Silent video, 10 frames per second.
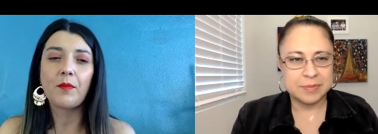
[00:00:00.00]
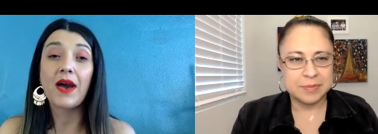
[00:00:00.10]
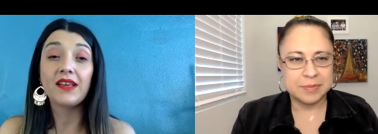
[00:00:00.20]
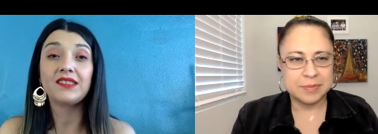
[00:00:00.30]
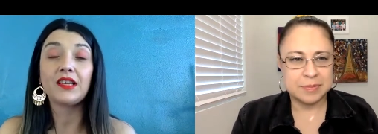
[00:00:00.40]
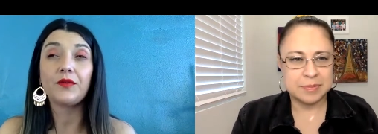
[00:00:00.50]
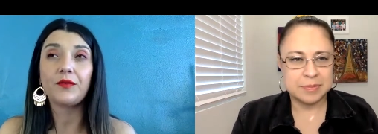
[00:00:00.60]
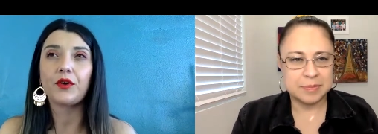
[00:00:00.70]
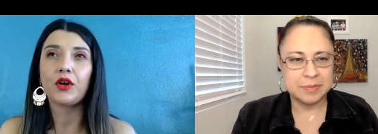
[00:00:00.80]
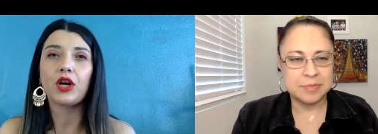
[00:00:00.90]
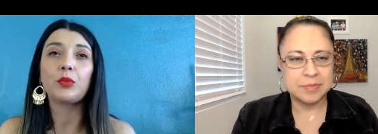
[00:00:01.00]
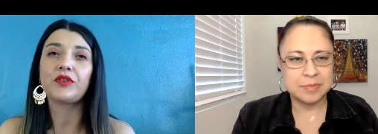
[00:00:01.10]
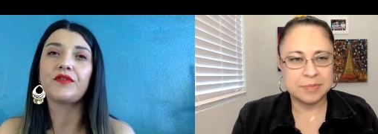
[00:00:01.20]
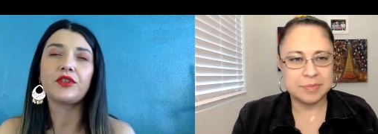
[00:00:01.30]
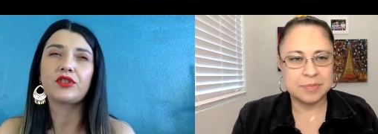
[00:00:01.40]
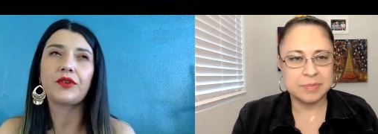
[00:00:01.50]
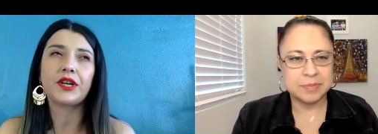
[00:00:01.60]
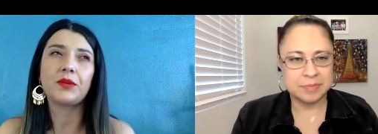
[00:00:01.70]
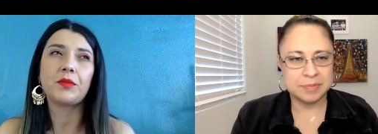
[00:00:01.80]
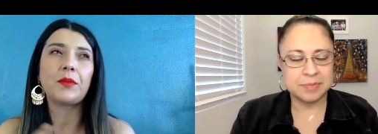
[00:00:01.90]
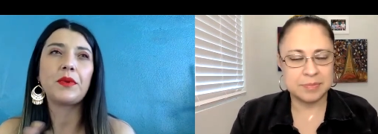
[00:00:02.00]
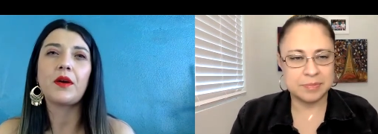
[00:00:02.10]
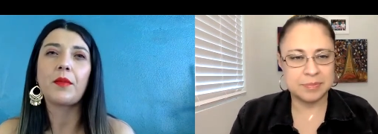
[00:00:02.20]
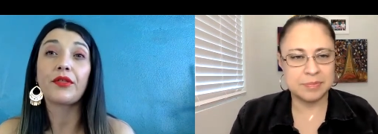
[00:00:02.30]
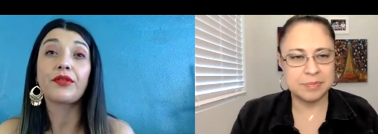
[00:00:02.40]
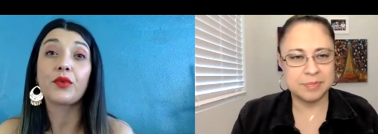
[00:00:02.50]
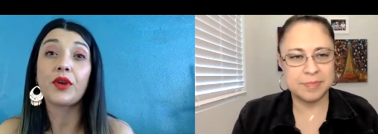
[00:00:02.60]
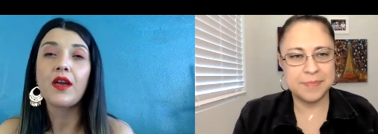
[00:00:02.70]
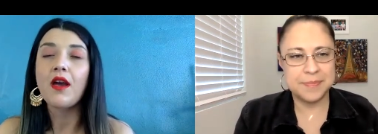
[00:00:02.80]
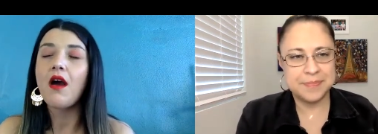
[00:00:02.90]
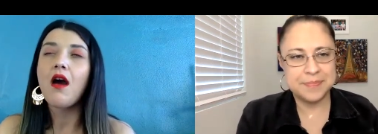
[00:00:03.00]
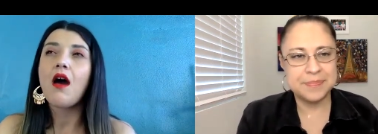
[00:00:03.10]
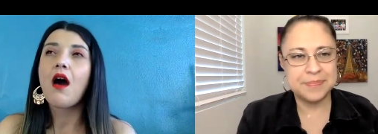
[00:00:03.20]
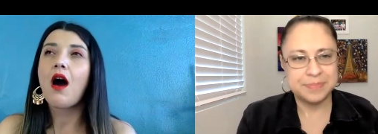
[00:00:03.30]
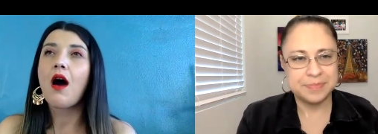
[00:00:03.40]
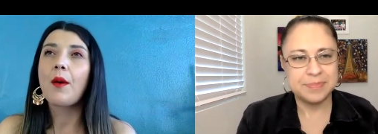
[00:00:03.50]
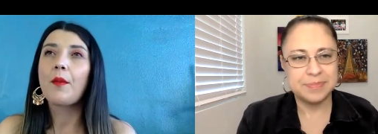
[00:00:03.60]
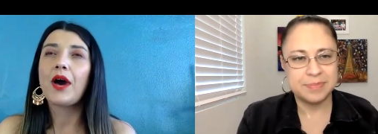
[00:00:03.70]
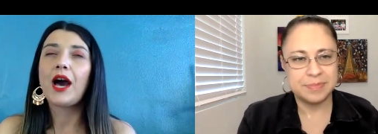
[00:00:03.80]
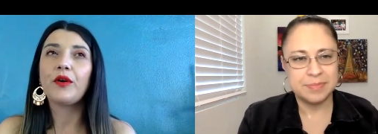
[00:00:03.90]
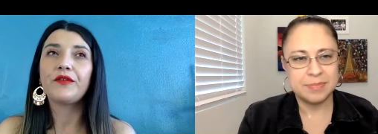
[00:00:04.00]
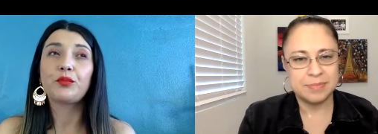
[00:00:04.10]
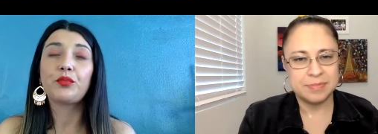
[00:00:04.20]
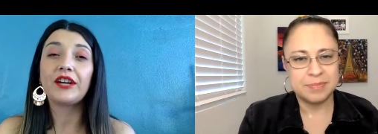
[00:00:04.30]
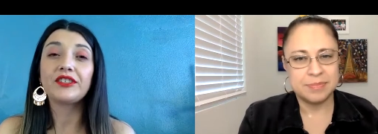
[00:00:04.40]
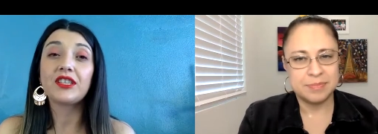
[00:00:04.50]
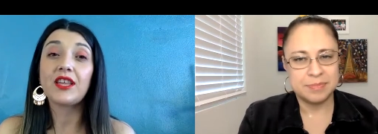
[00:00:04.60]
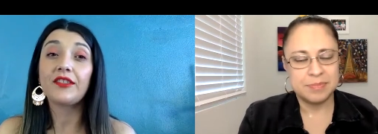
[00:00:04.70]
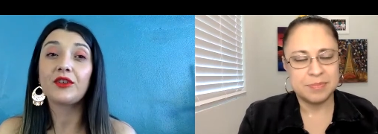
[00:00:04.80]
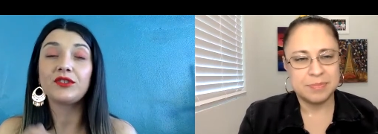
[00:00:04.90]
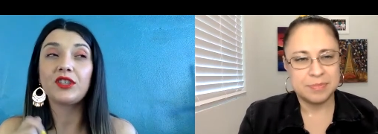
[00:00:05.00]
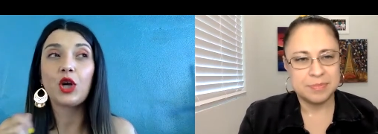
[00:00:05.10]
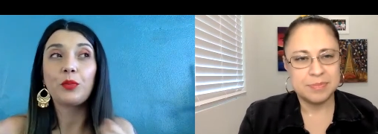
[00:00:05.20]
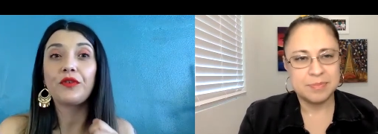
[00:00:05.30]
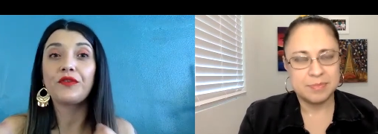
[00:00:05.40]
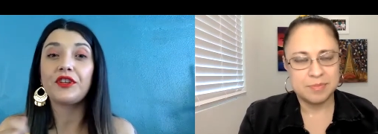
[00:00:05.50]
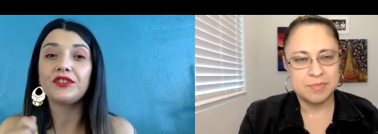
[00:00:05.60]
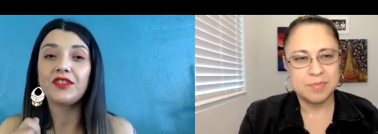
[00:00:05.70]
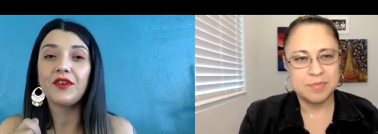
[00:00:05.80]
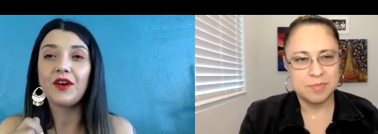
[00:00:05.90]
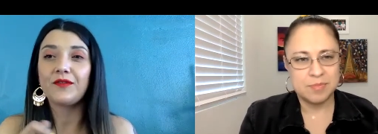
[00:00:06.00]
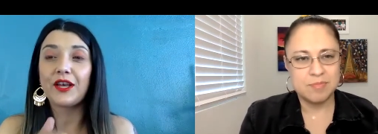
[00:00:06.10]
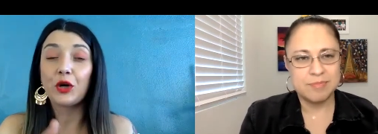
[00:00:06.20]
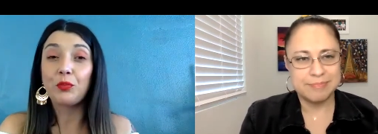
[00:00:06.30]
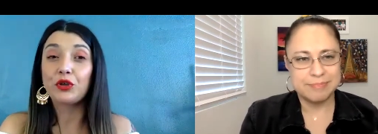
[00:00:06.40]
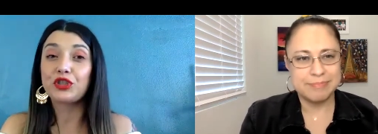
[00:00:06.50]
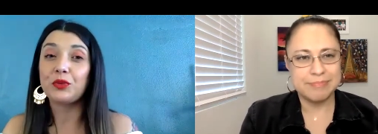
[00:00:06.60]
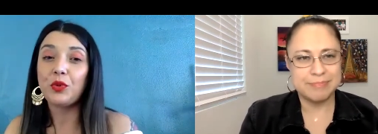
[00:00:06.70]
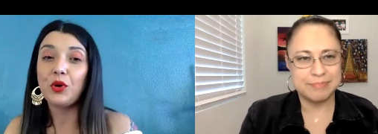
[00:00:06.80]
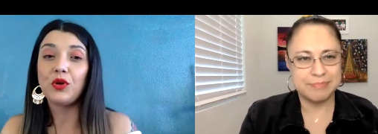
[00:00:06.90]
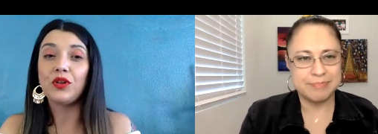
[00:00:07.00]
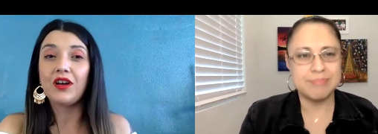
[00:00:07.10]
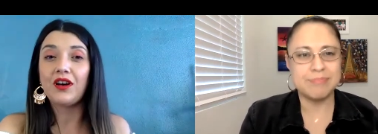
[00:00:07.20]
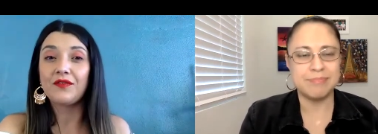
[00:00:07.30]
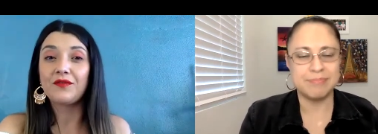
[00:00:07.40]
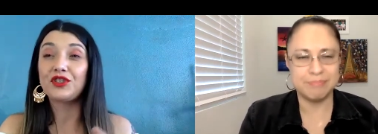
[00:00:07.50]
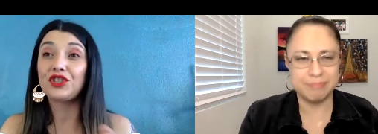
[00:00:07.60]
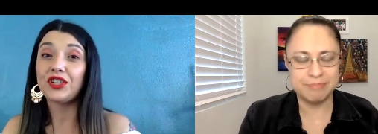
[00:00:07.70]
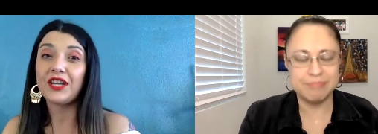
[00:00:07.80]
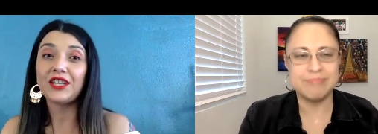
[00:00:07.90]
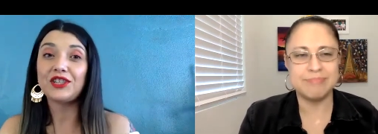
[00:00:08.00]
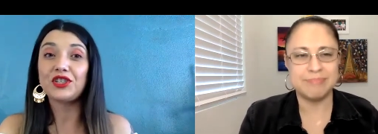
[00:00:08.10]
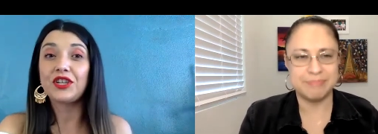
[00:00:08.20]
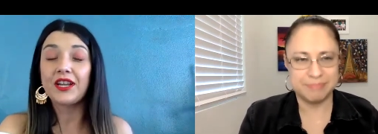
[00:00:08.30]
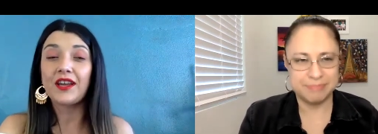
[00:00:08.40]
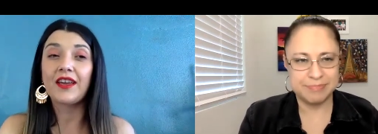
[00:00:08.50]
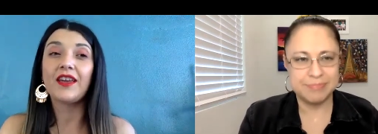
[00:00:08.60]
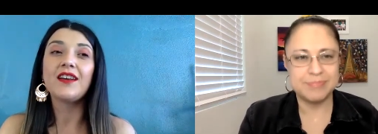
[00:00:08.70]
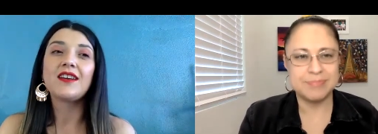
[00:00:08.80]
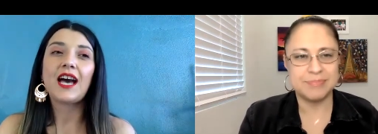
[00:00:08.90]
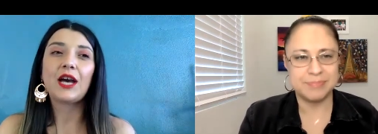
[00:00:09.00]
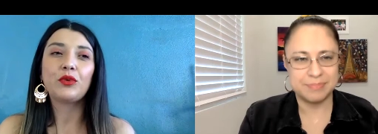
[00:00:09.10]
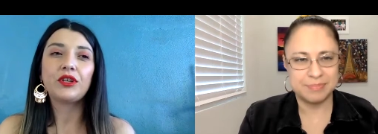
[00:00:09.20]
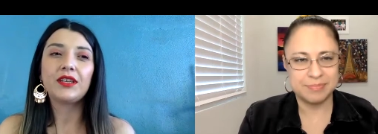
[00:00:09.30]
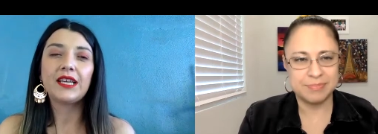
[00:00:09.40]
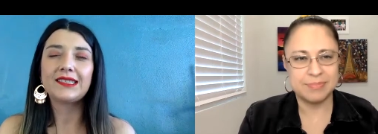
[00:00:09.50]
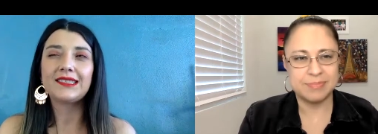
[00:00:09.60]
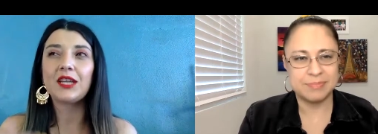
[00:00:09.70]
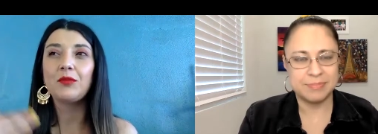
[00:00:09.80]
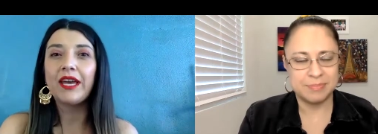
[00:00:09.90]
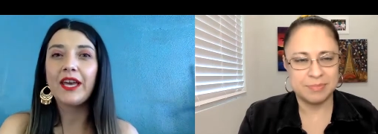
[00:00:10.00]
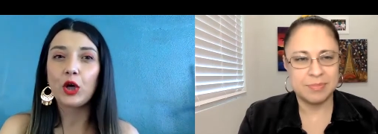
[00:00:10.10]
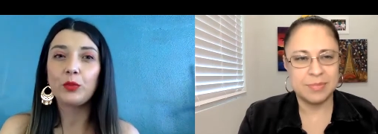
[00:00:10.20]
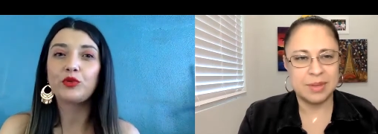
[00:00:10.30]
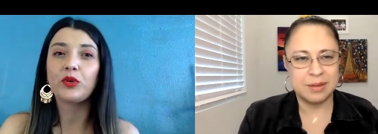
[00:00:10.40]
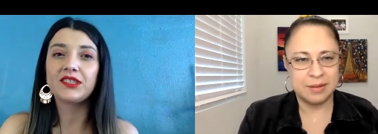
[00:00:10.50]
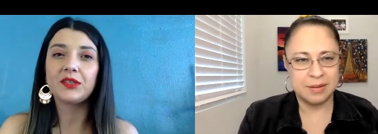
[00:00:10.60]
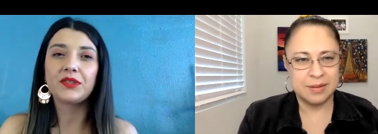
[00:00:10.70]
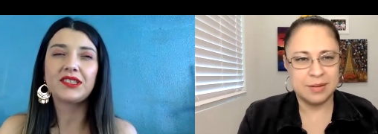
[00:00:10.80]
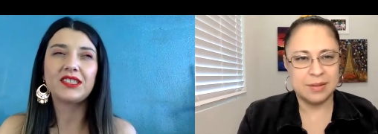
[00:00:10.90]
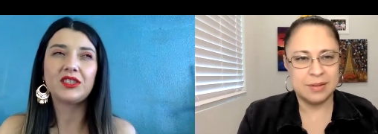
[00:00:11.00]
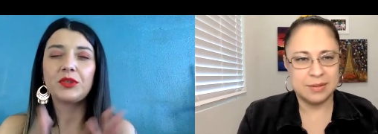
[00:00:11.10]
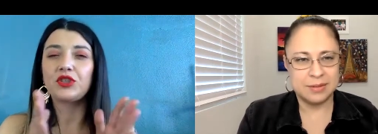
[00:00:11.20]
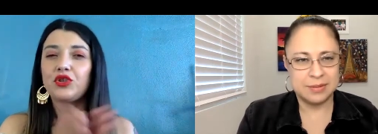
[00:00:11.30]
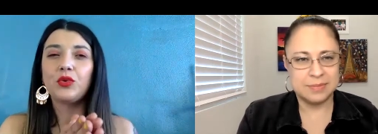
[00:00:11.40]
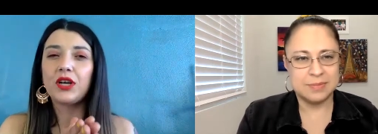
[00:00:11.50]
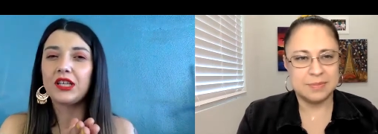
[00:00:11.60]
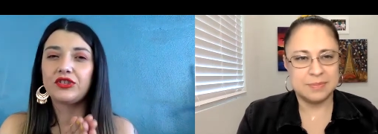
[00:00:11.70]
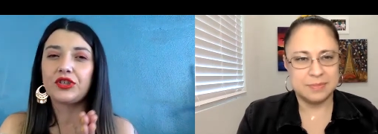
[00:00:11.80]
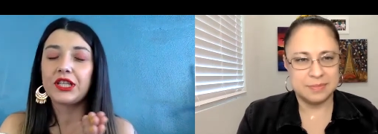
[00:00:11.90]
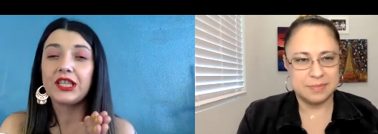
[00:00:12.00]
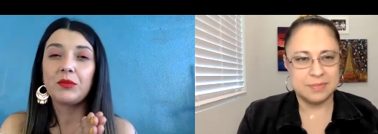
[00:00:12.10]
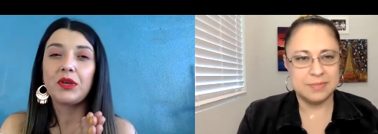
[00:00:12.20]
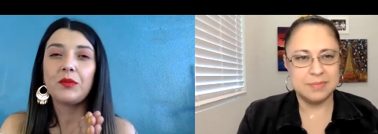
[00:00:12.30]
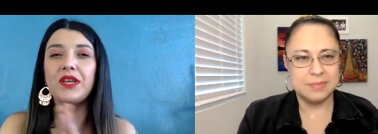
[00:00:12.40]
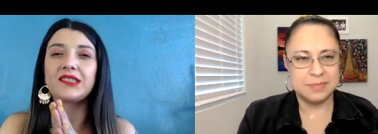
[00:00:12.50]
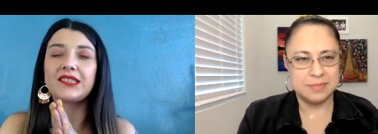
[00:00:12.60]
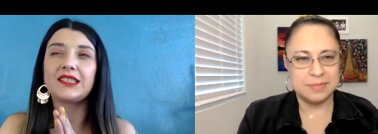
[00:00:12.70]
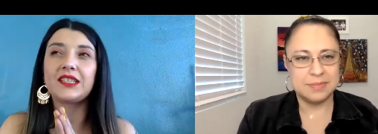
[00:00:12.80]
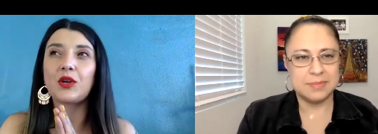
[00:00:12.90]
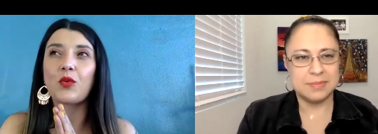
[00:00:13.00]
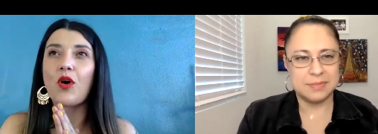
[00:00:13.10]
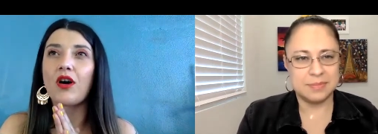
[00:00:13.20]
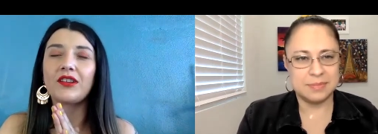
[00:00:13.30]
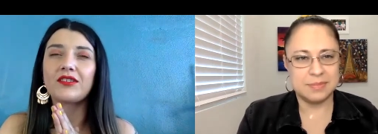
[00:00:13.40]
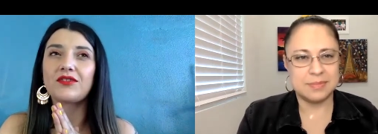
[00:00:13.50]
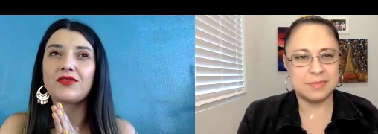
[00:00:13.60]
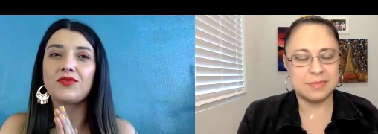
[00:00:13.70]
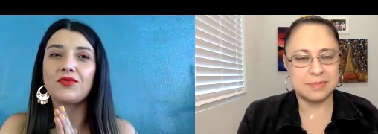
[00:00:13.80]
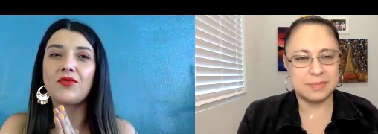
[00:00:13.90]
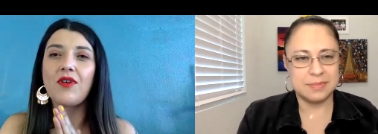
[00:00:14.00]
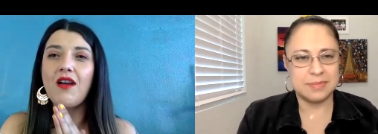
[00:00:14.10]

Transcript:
Speaker 1: myself for a couple of years already, maybe about three. Um, however, prior to that, there was a couple of years of, of like a push and pull of mm-hmm. should I, shouldn't I. I would extend my help towards the business, but to a, a certain limit because I didn't want to,